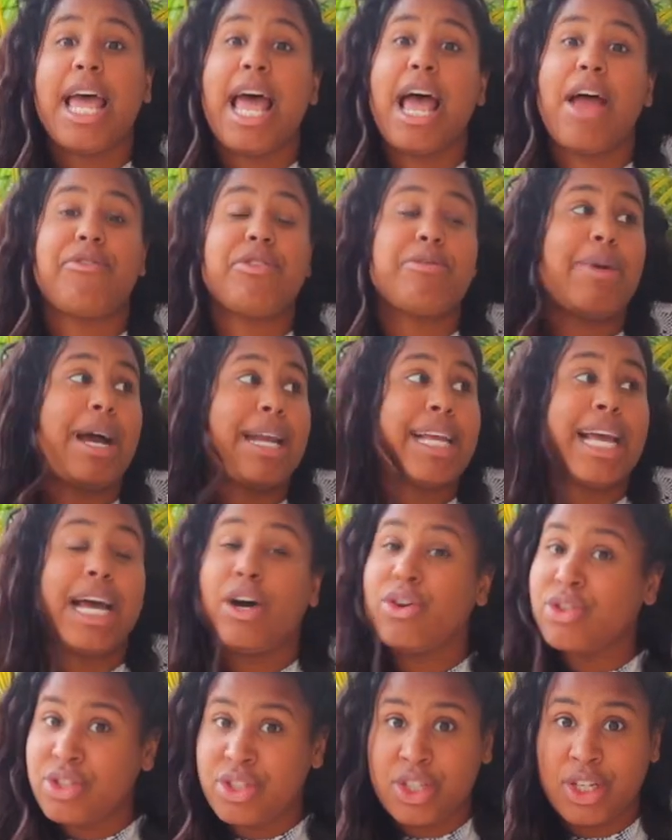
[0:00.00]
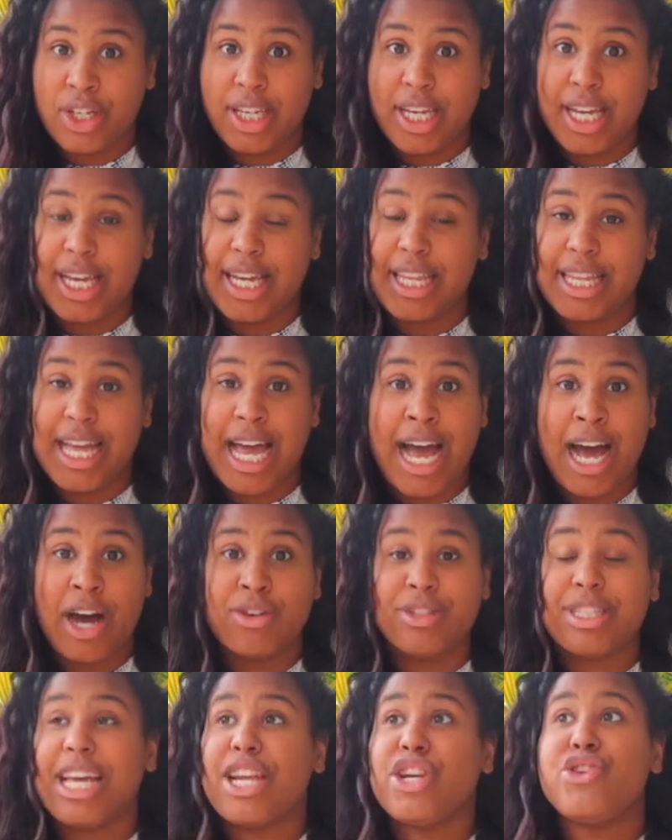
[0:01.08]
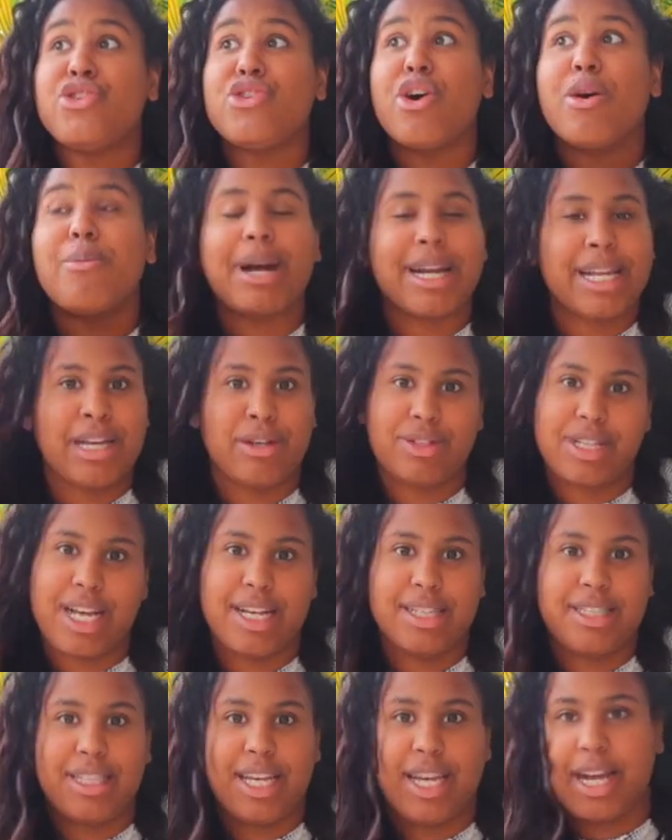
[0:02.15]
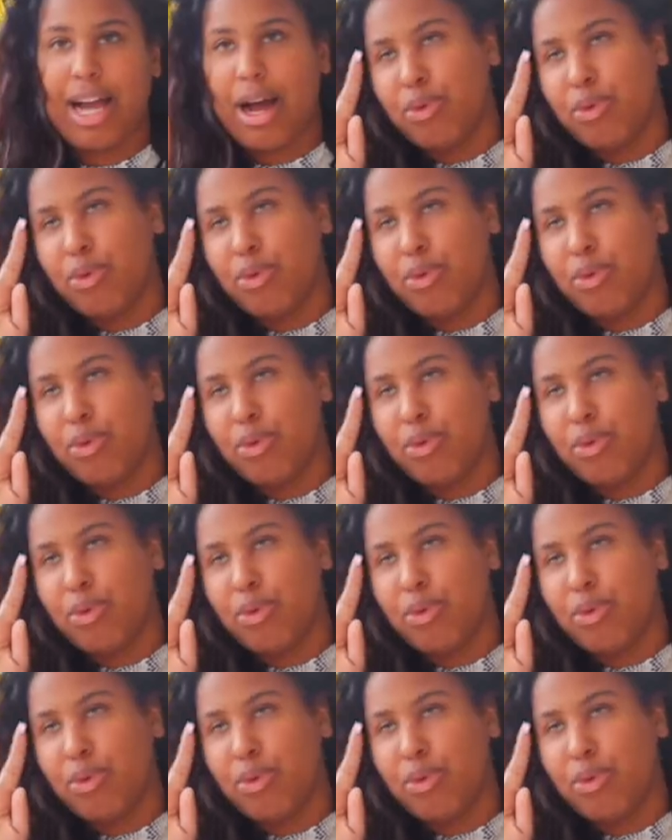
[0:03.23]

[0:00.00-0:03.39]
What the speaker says: Everybody else took it in the house and nobody else got sick.